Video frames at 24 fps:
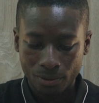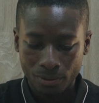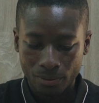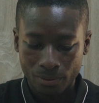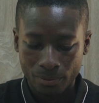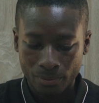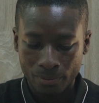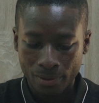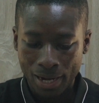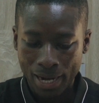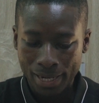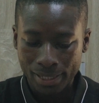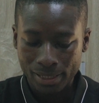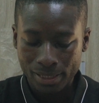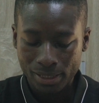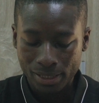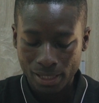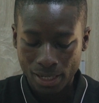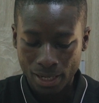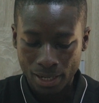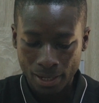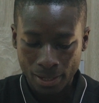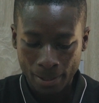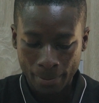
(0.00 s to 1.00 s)
right?
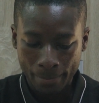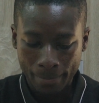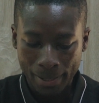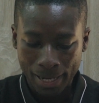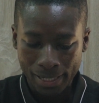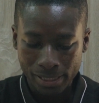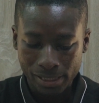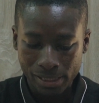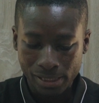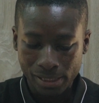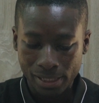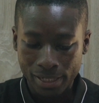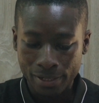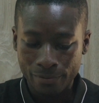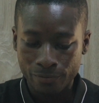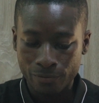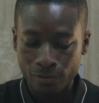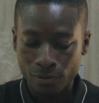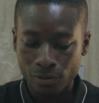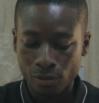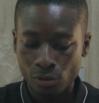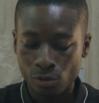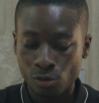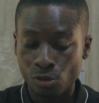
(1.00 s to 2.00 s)
And
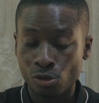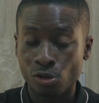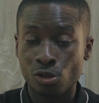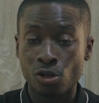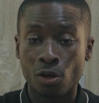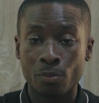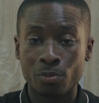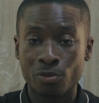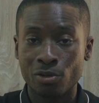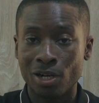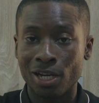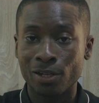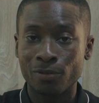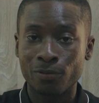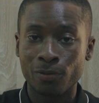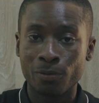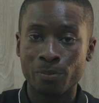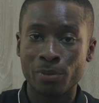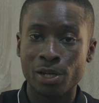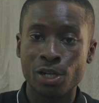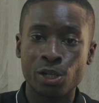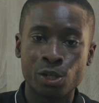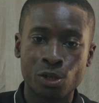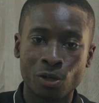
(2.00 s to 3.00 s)
even do some
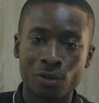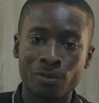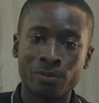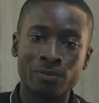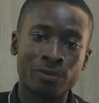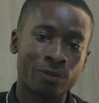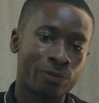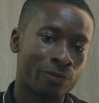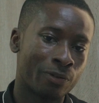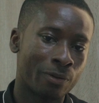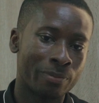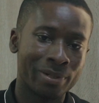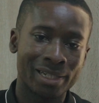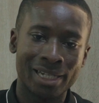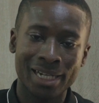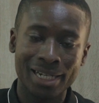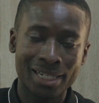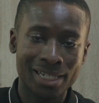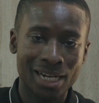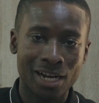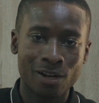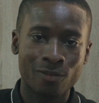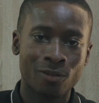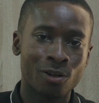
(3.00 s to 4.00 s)
transformation, even from
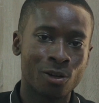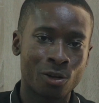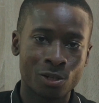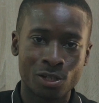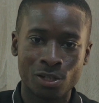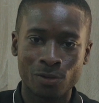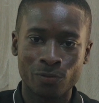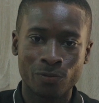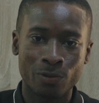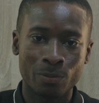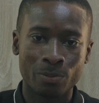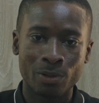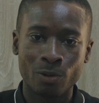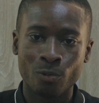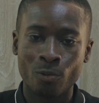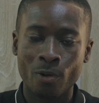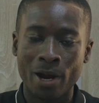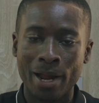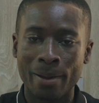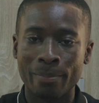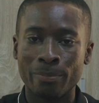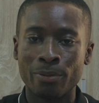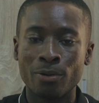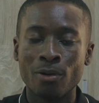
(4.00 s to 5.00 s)
data gotten from the
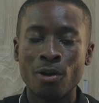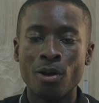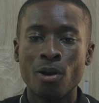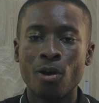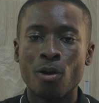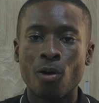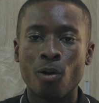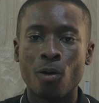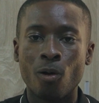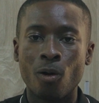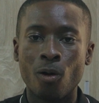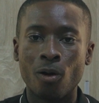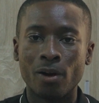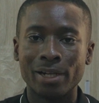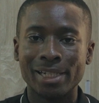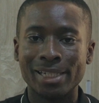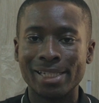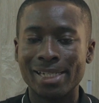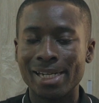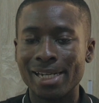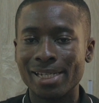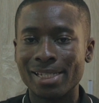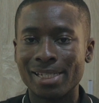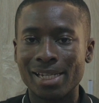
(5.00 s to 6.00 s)
web or
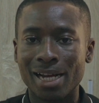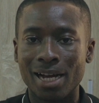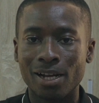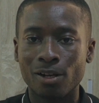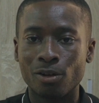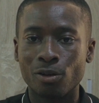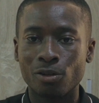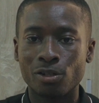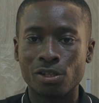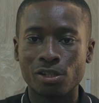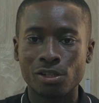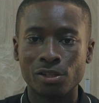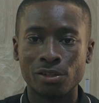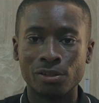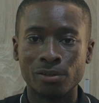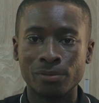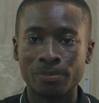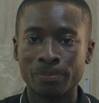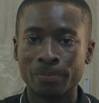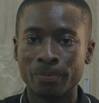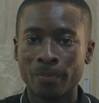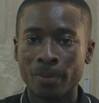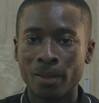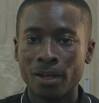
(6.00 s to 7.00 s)
data
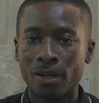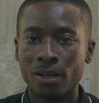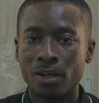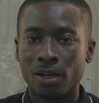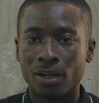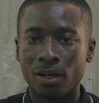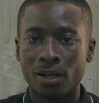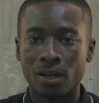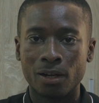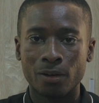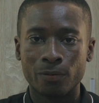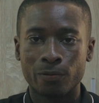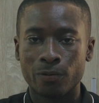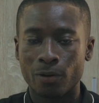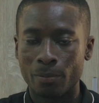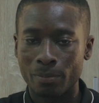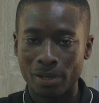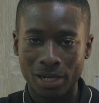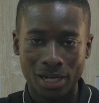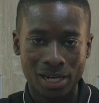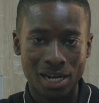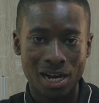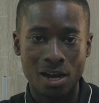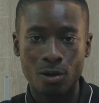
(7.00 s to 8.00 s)
gotten from
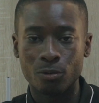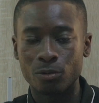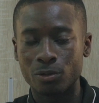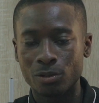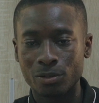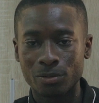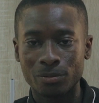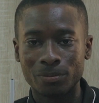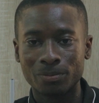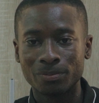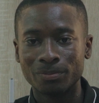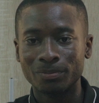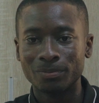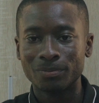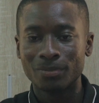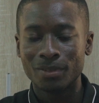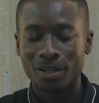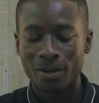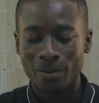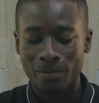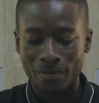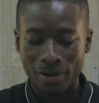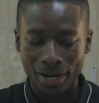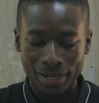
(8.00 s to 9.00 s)
the cloud,
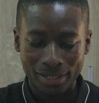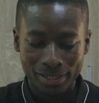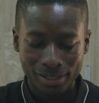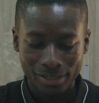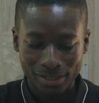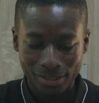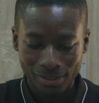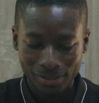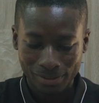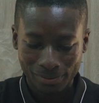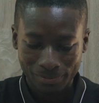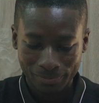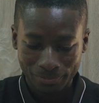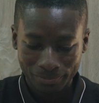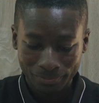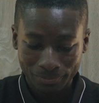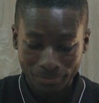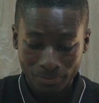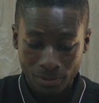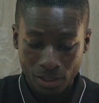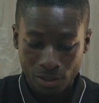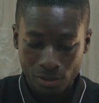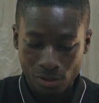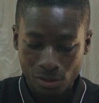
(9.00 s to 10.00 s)
right?
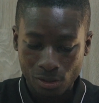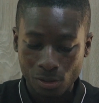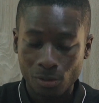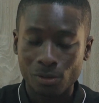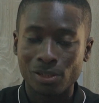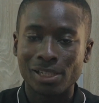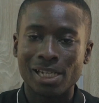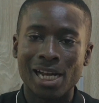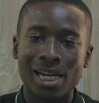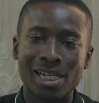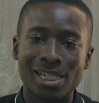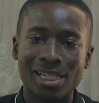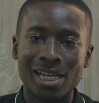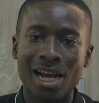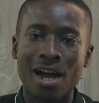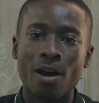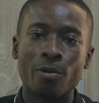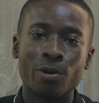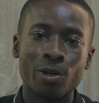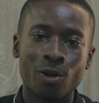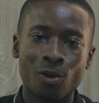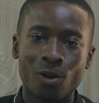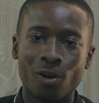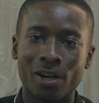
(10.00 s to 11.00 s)
So that is how
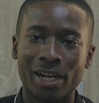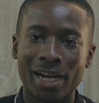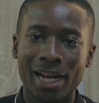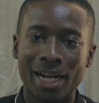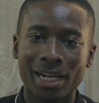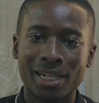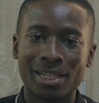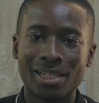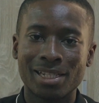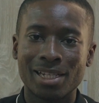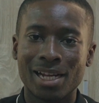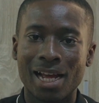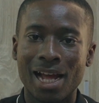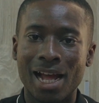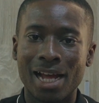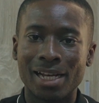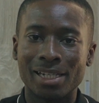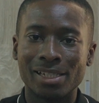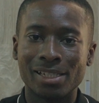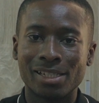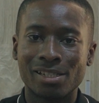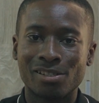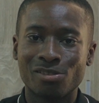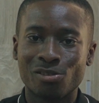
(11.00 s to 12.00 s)
you connect
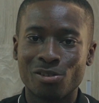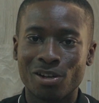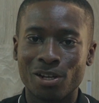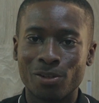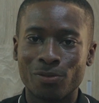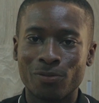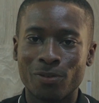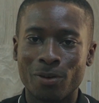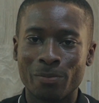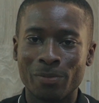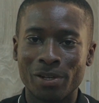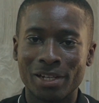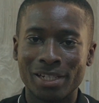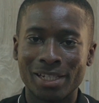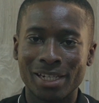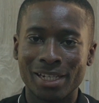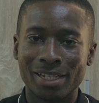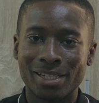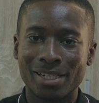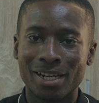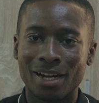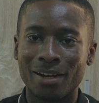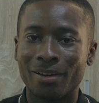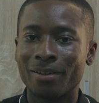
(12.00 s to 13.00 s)
and transform your
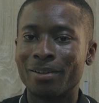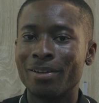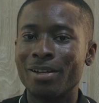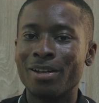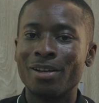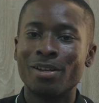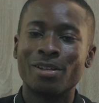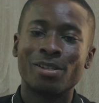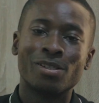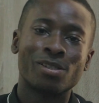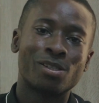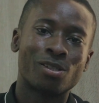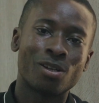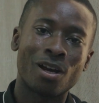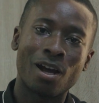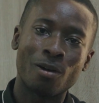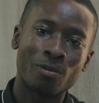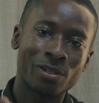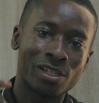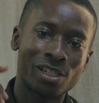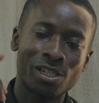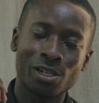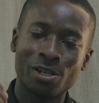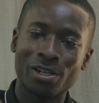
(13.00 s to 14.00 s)
data. So I
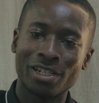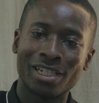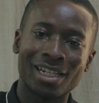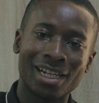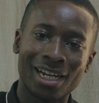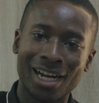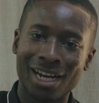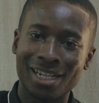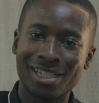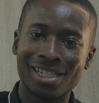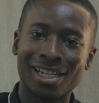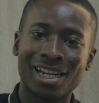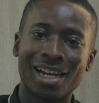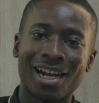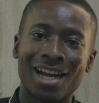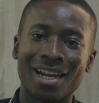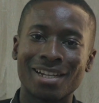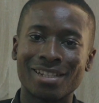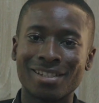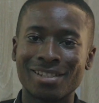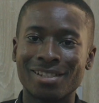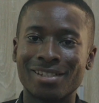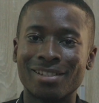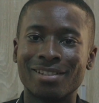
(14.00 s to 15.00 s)
would see you in the next
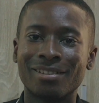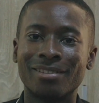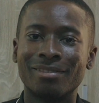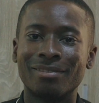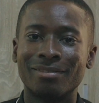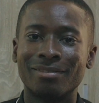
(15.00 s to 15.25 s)
class.